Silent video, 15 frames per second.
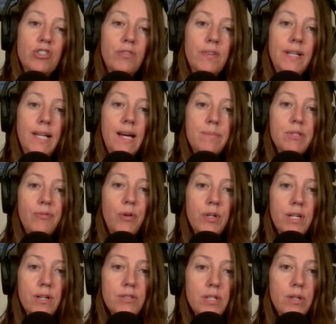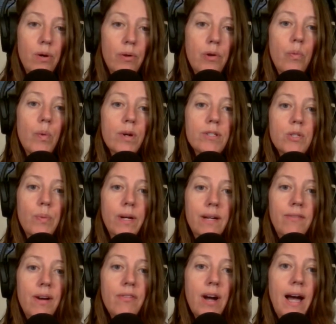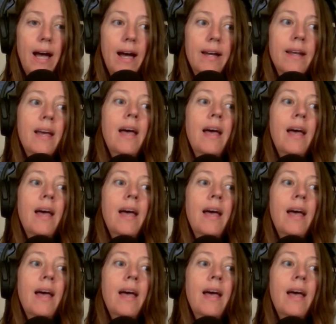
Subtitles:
relapse 4 years ago, the worst one I've ever had,